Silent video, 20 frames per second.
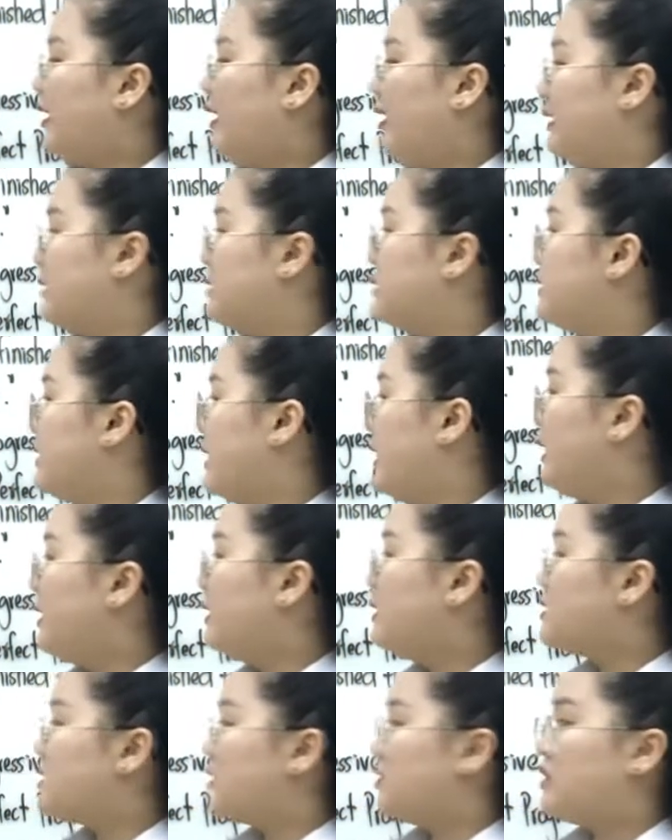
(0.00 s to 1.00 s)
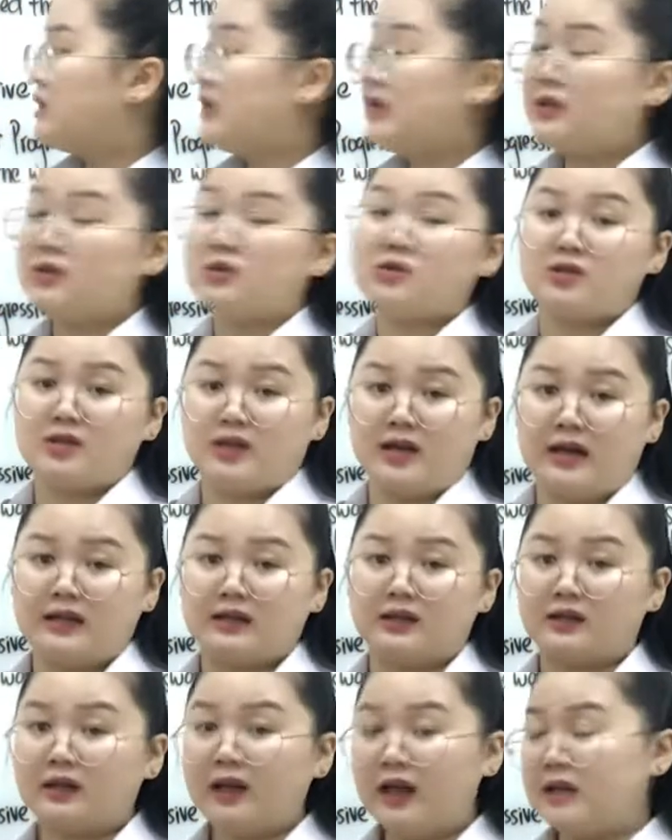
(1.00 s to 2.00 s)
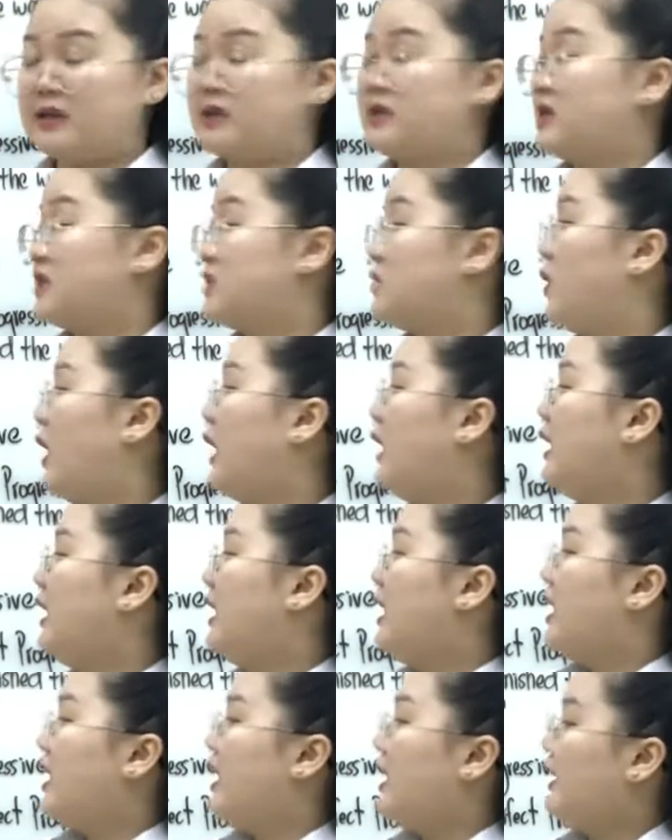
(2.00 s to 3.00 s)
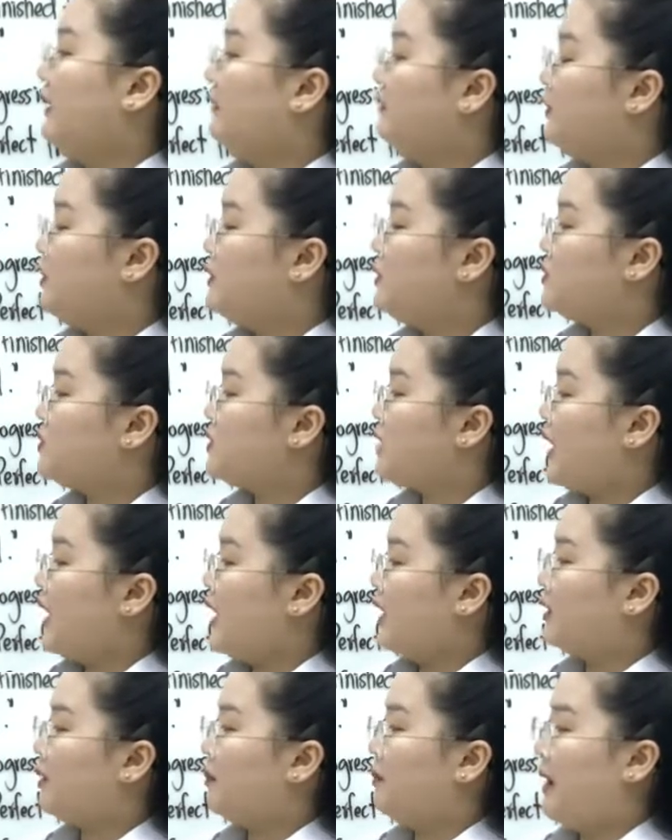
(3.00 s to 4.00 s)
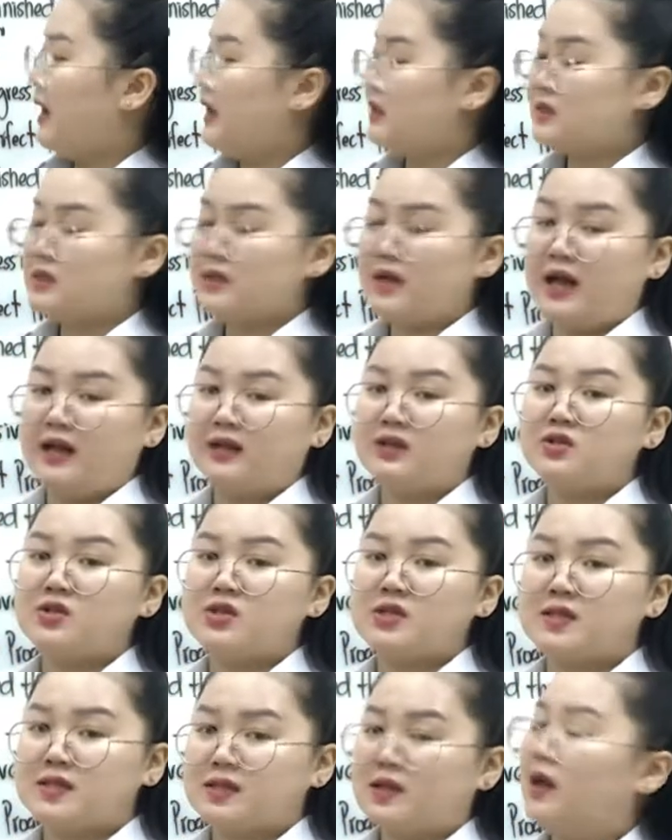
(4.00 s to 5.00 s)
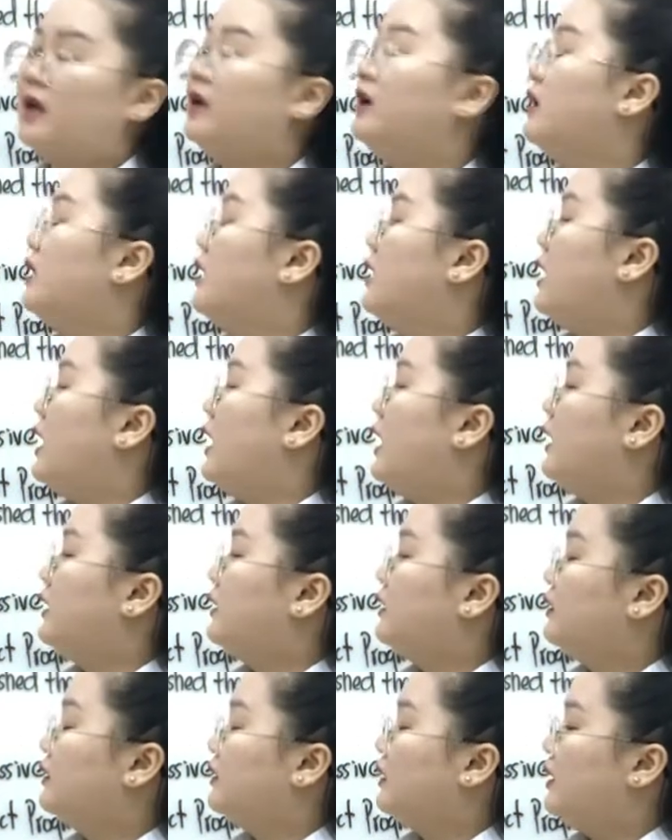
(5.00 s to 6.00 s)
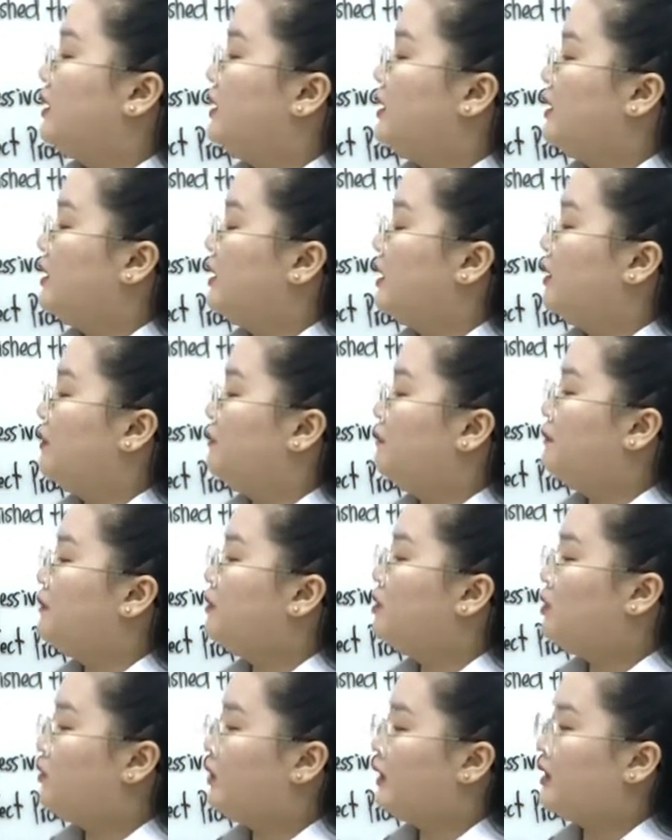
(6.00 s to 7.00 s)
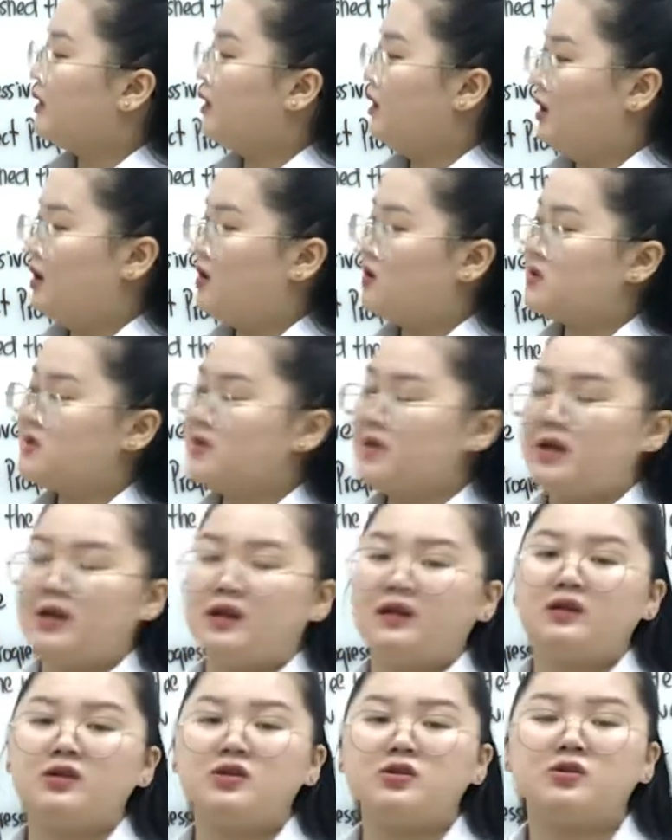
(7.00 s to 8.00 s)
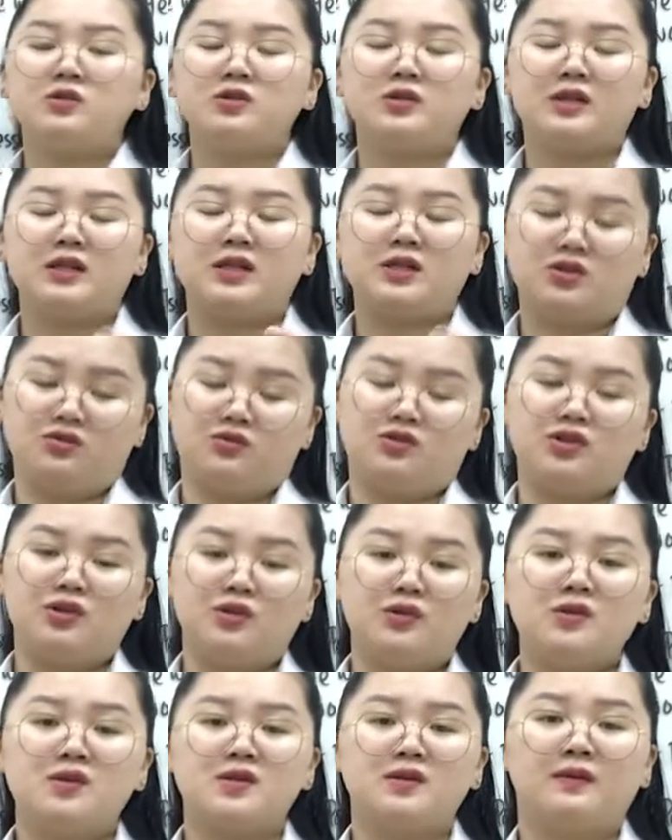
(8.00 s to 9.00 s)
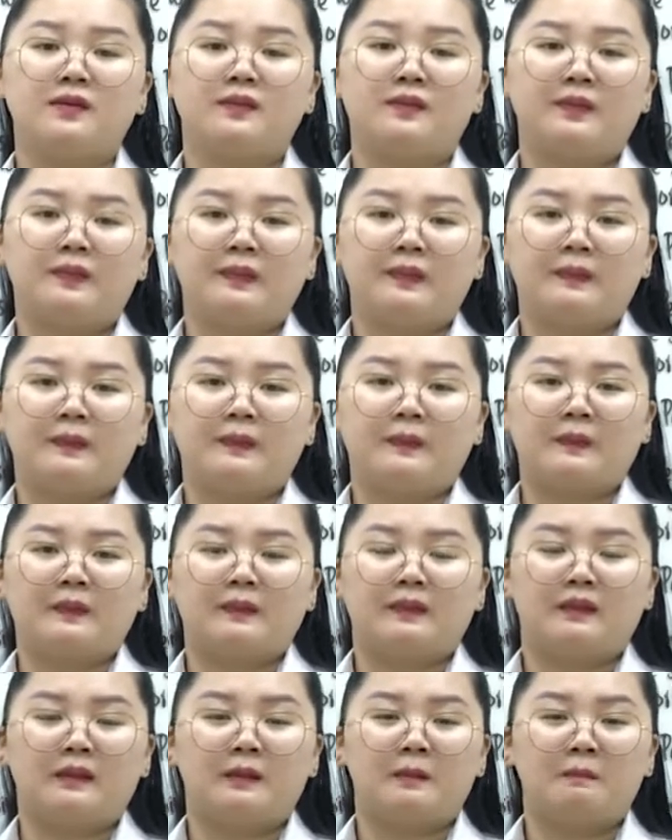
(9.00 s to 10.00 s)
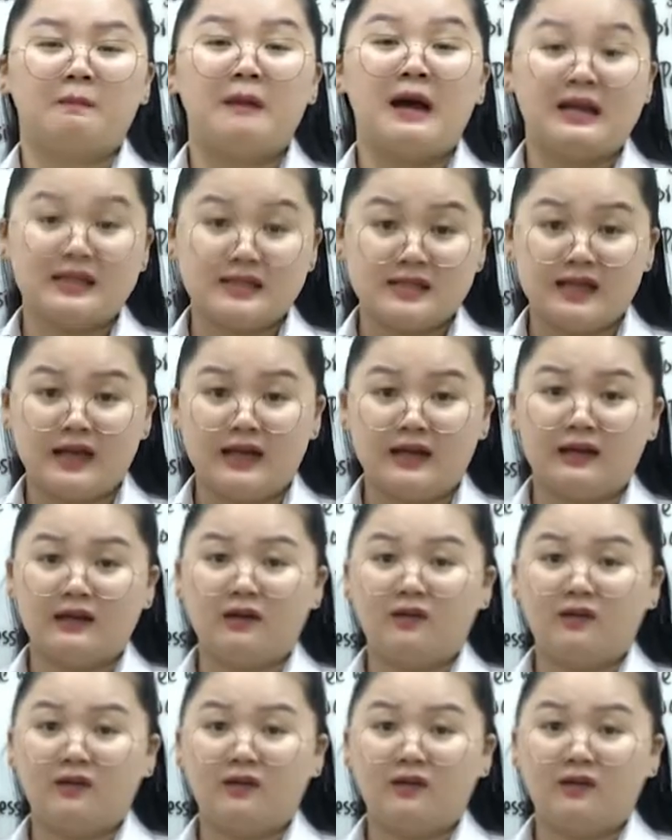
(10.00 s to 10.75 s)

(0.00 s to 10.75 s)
Tense here, so you need to change the tense as well. If you use here the past tense, she said, and the following clause here, you need to use past tense.